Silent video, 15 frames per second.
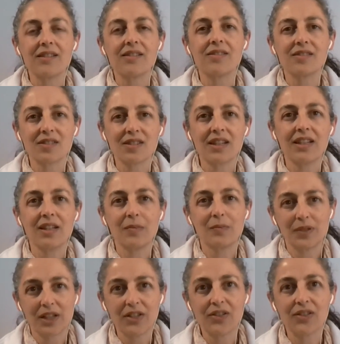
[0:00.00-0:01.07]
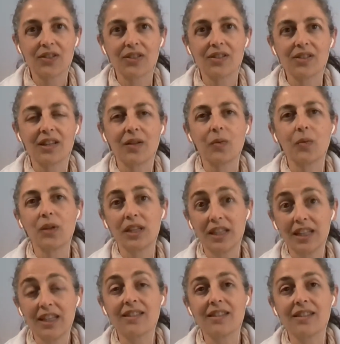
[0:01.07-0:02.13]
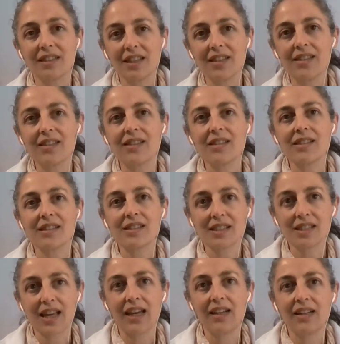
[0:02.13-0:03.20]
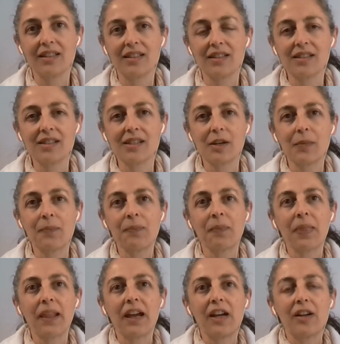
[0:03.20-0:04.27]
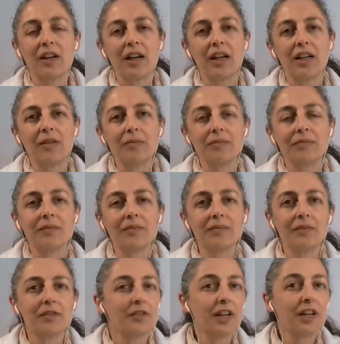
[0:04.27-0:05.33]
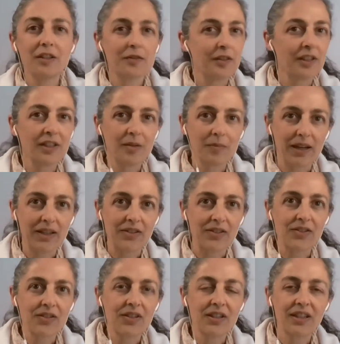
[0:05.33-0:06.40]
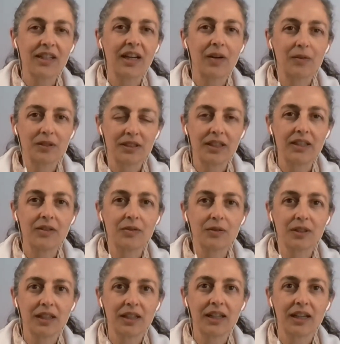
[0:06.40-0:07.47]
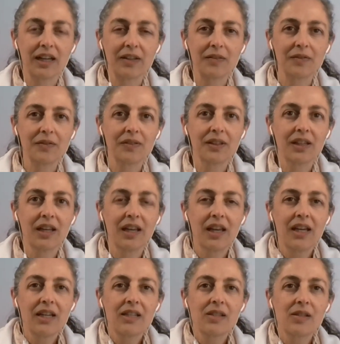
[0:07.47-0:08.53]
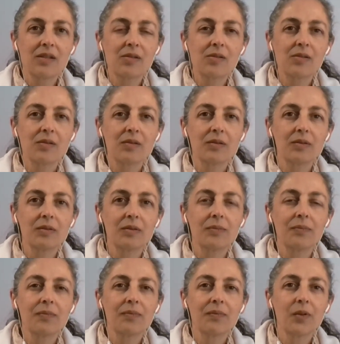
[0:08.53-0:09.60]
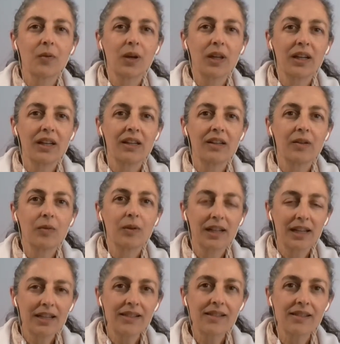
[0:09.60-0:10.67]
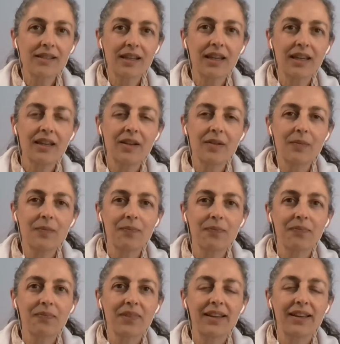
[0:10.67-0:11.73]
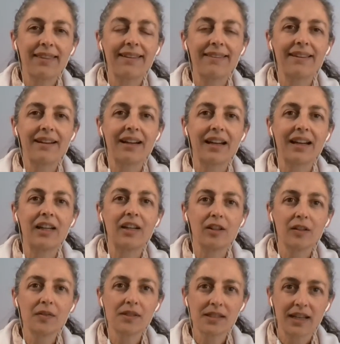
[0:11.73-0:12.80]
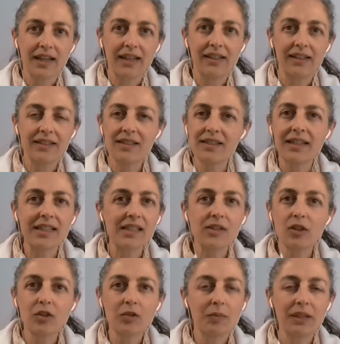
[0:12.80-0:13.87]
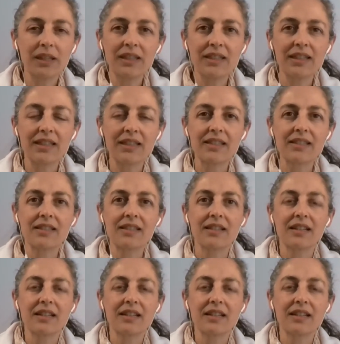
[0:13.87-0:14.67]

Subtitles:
is really precious, and we need this silence very, very much in our day-to-day life. So when I say that I love silence, does not mean that